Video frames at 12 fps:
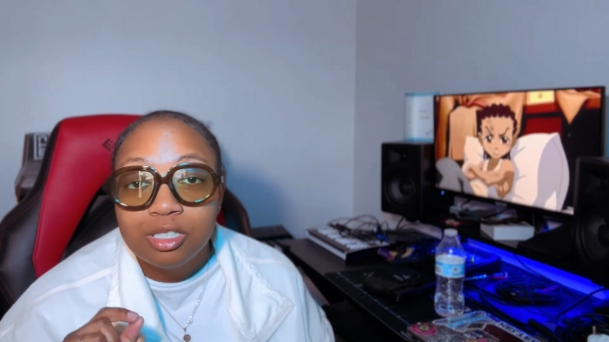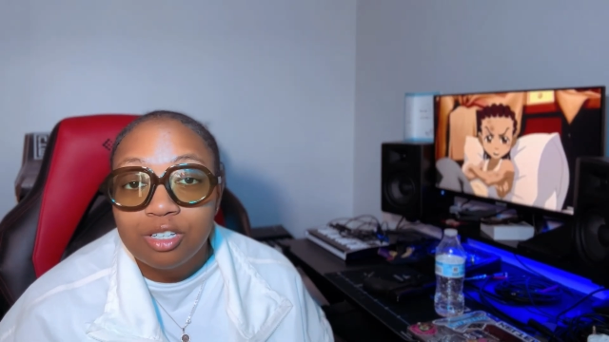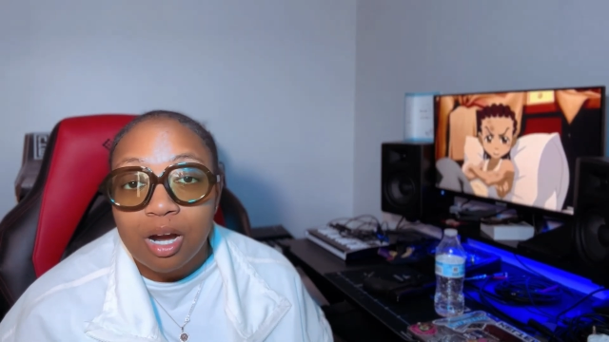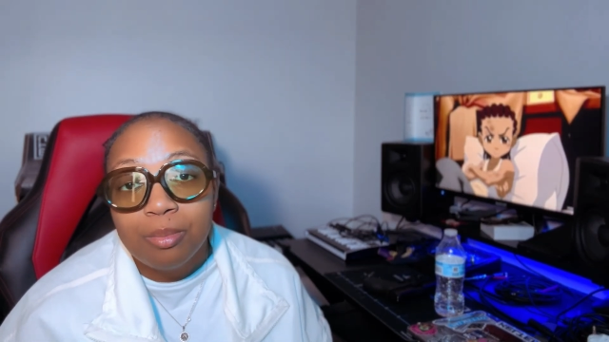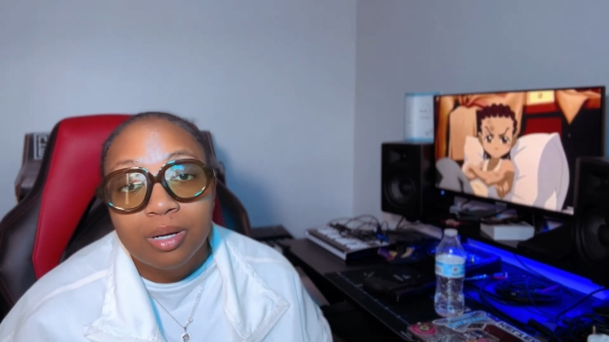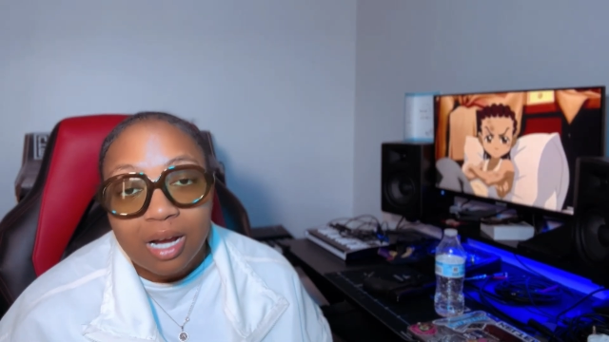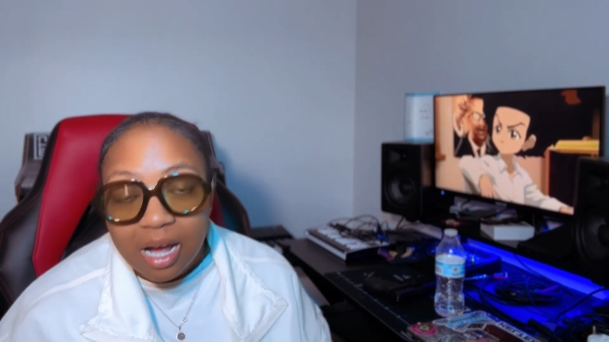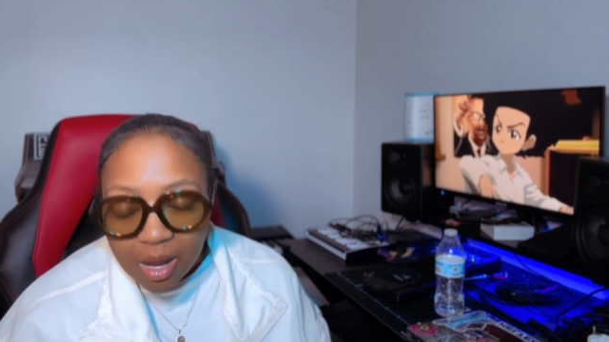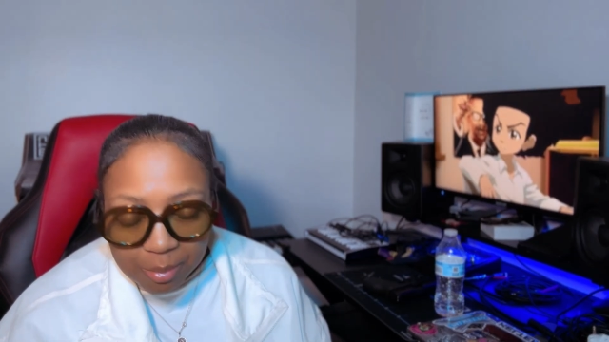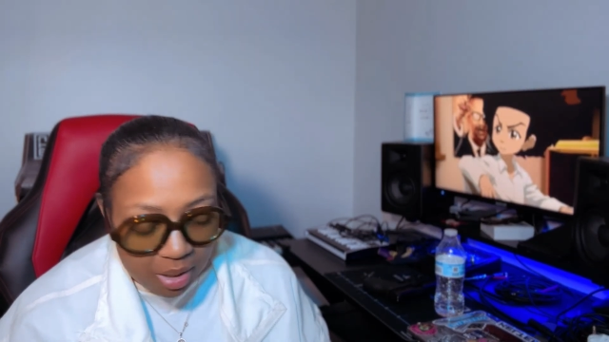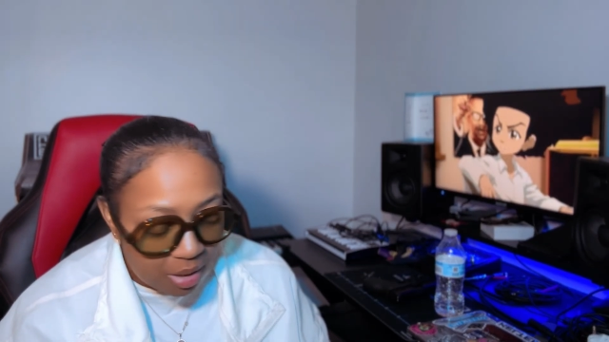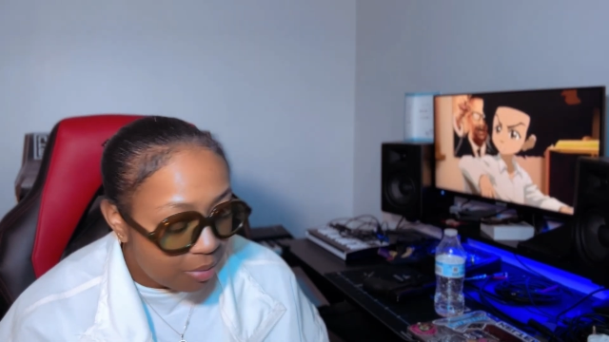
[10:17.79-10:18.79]
drop a
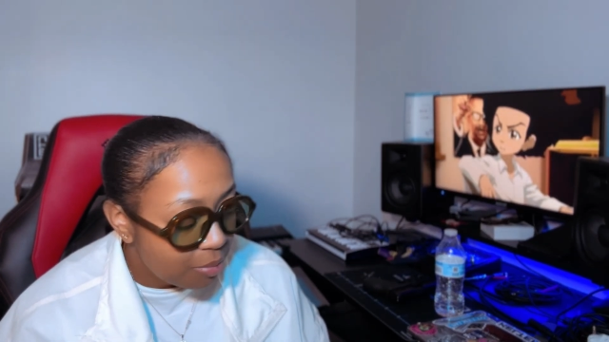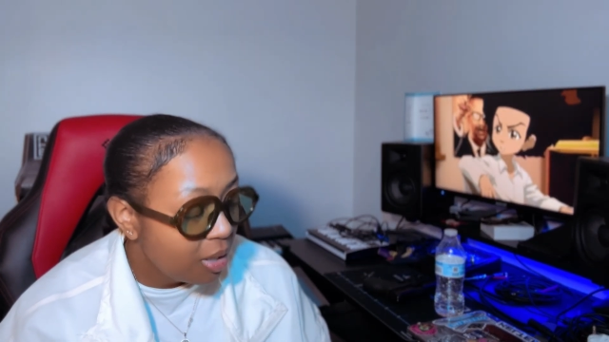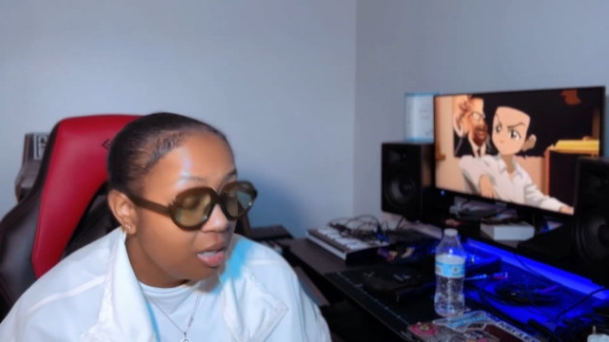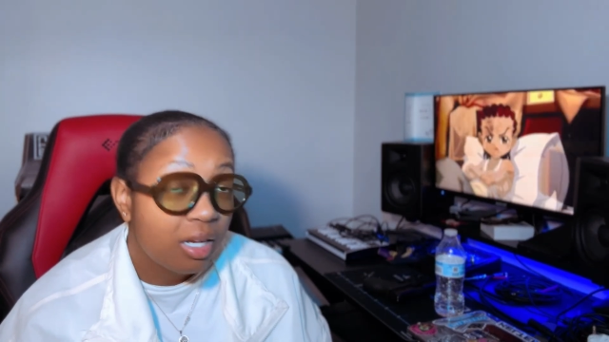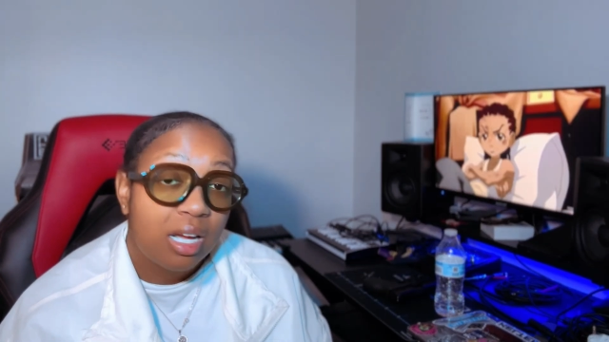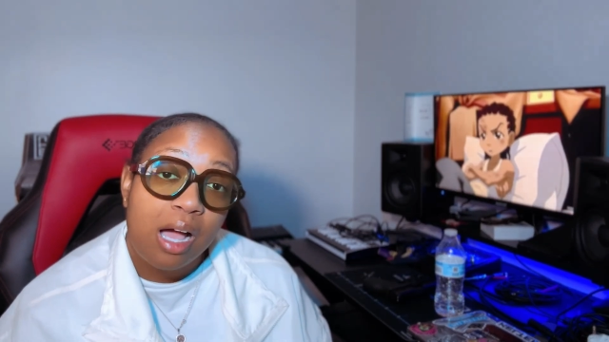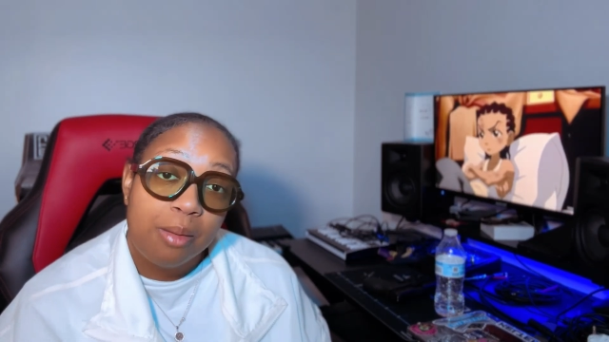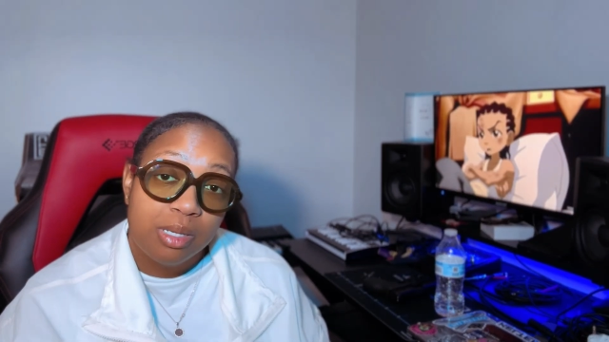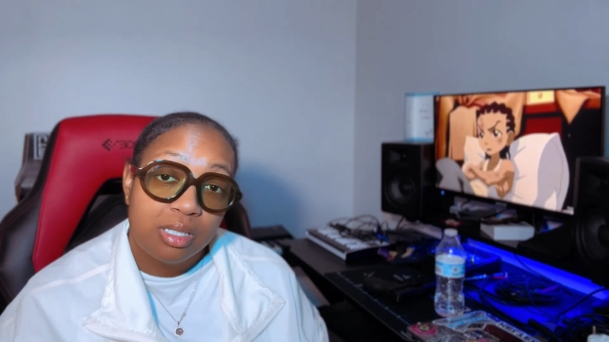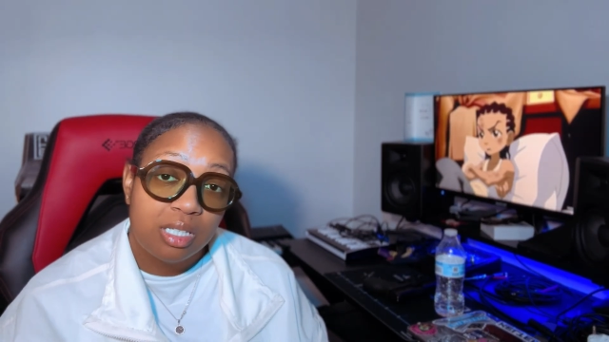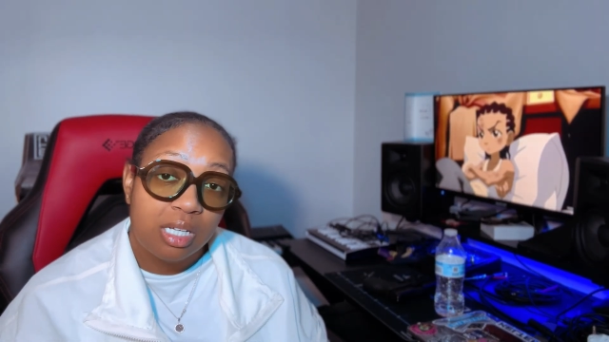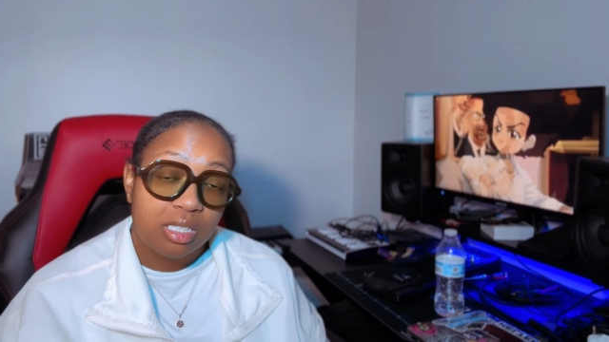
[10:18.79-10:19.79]
comment in the
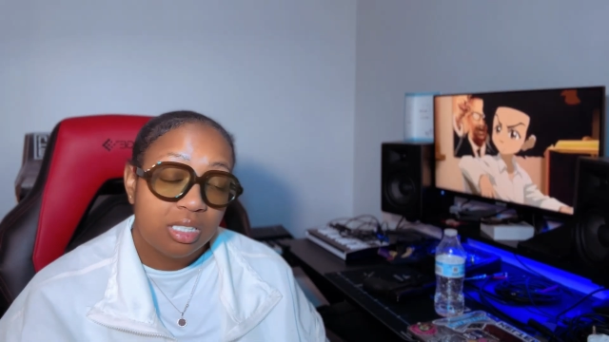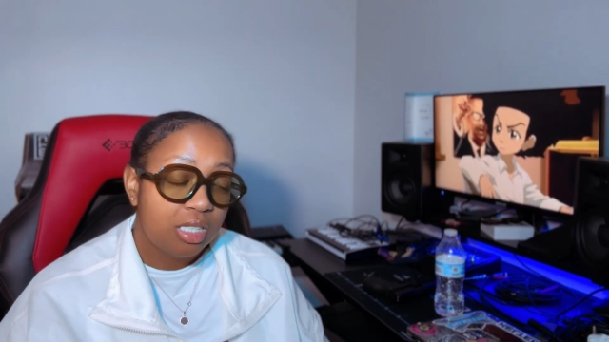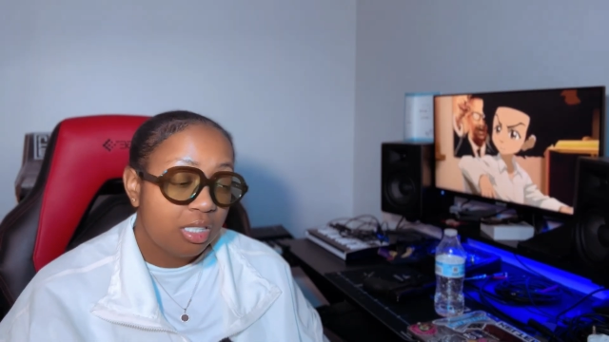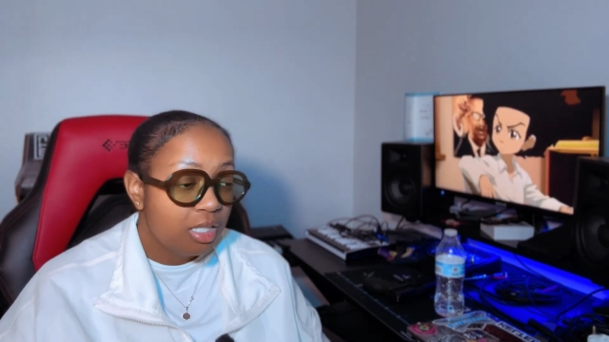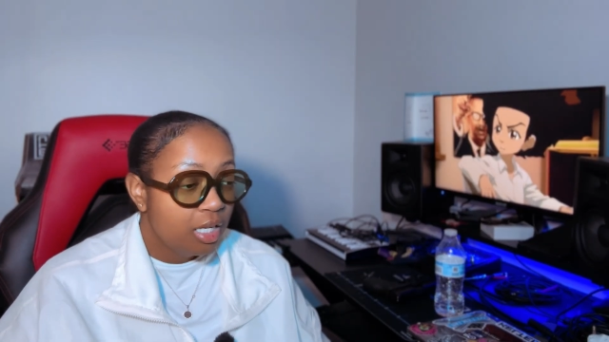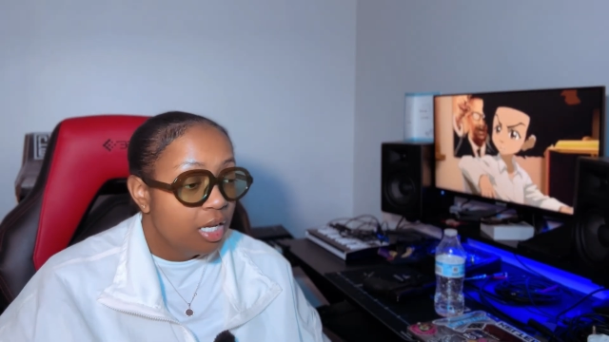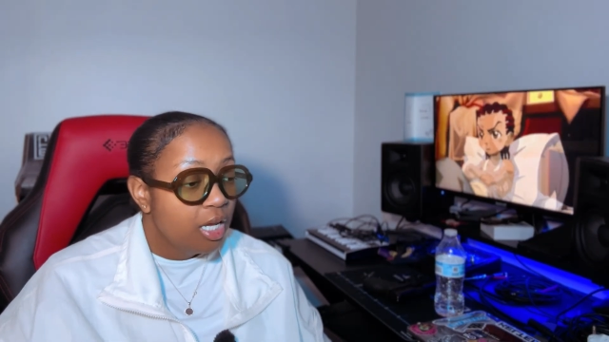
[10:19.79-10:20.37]
comment section.